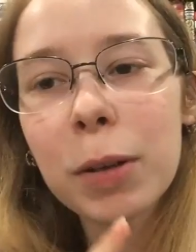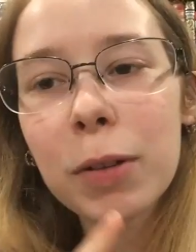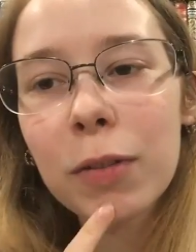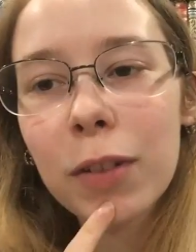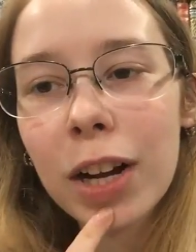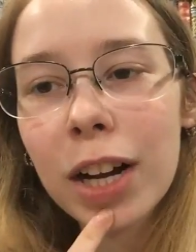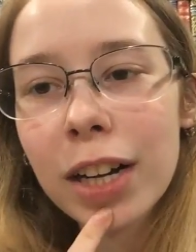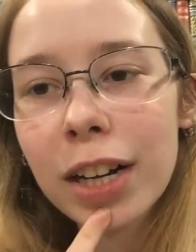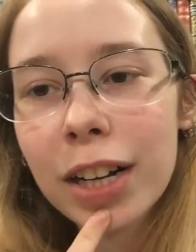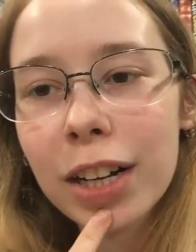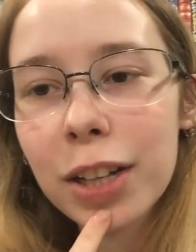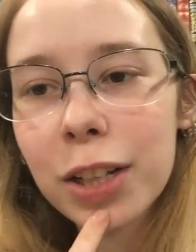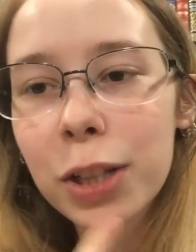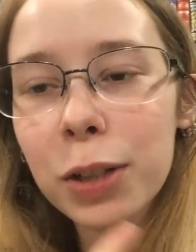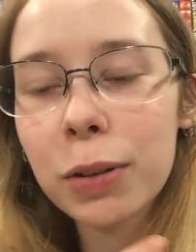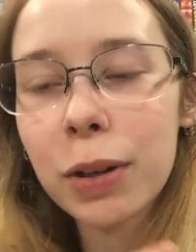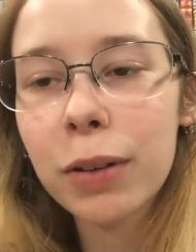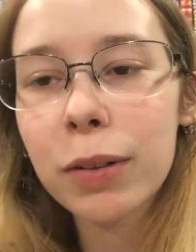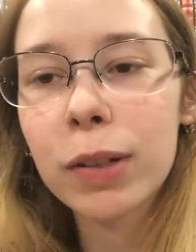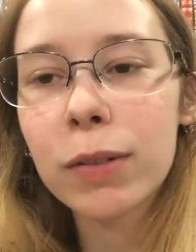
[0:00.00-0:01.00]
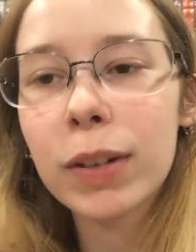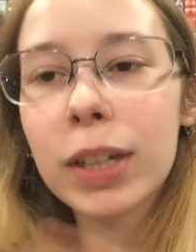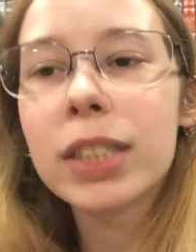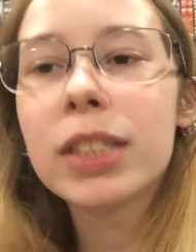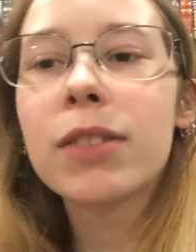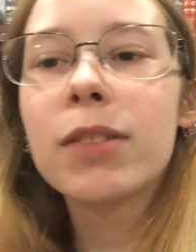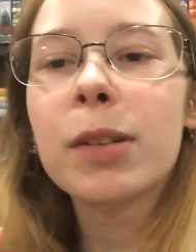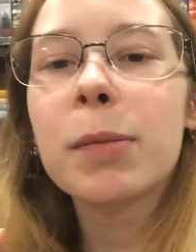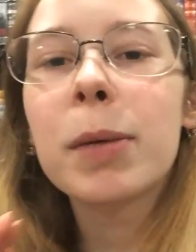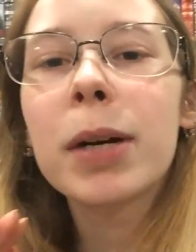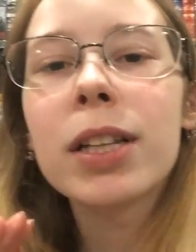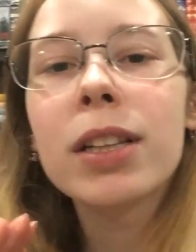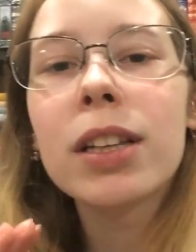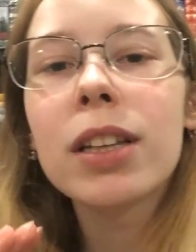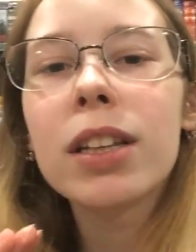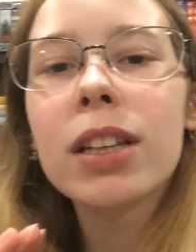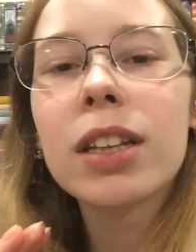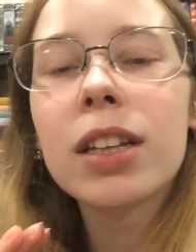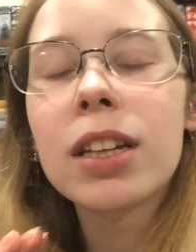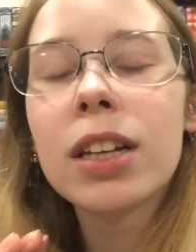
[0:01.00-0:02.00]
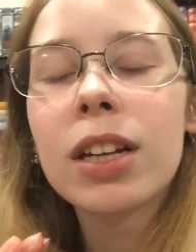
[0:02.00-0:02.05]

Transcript: Be vlogging throughout the rest of the month,